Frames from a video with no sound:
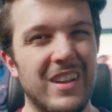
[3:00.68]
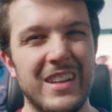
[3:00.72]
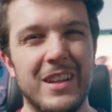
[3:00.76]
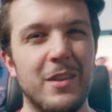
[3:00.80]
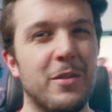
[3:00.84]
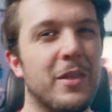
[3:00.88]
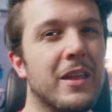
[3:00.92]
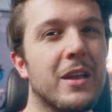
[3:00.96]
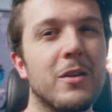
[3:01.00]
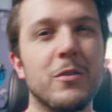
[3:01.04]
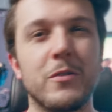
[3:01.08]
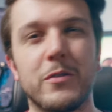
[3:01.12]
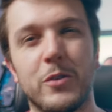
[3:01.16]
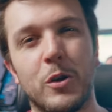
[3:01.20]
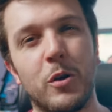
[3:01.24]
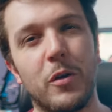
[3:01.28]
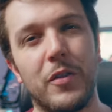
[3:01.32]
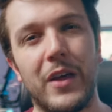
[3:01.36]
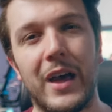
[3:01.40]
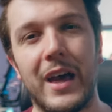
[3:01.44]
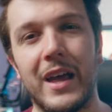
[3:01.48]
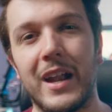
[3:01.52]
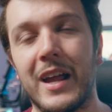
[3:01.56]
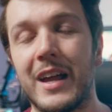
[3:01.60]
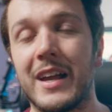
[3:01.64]
didn't think it was all
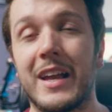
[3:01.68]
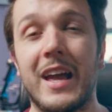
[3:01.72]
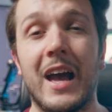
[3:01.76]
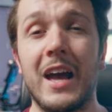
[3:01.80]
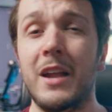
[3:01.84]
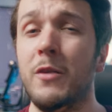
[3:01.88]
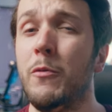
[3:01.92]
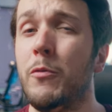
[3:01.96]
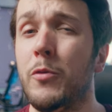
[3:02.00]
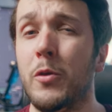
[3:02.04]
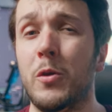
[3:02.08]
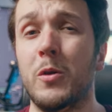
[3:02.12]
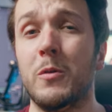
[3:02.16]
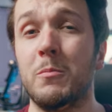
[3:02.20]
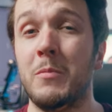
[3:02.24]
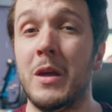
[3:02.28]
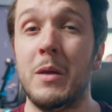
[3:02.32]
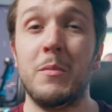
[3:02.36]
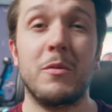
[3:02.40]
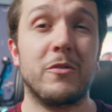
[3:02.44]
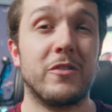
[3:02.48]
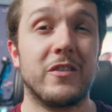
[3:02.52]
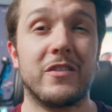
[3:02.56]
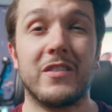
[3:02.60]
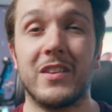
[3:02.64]
that. I kind of thought
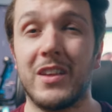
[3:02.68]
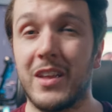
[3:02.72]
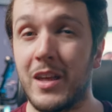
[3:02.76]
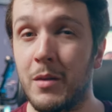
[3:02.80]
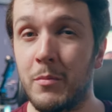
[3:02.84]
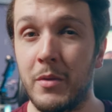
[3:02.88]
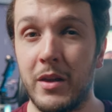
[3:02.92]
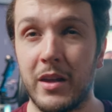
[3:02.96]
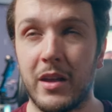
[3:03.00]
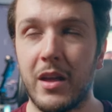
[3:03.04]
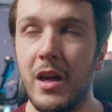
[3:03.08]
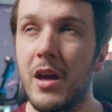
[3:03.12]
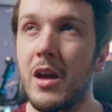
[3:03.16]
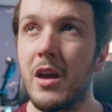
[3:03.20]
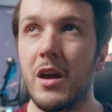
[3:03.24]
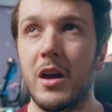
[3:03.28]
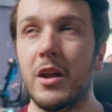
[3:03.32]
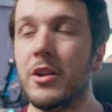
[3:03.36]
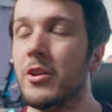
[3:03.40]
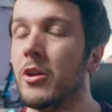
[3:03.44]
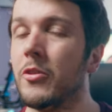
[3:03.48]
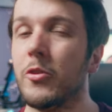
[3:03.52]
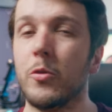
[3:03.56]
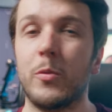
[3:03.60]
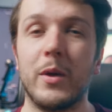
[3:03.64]
maybe it's just a gimmick,
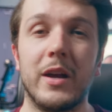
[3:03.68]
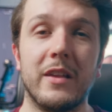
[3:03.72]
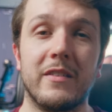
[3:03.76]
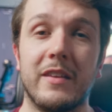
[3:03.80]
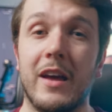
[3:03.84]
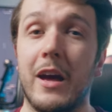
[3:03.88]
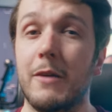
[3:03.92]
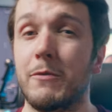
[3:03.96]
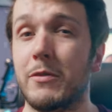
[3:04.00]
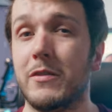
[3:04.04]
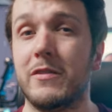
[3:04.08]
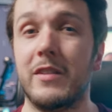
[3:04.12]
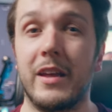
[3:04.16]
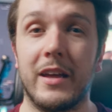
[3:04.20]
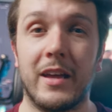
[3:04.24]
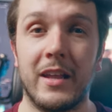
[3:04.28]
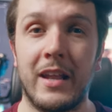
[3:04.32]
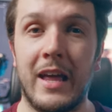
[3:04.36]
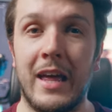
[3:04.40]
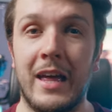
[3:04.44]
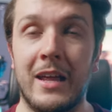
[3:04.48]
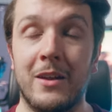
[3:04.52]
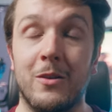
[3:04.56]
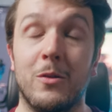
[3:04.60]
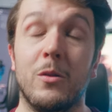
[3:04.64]
another way to have a second
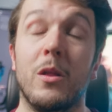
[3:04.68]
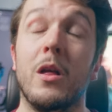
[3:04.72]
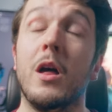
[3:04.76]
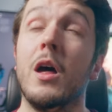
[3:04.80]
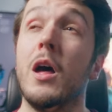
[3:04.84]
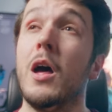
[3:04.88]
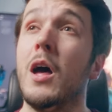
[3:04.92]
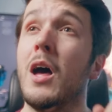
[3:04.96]
handle.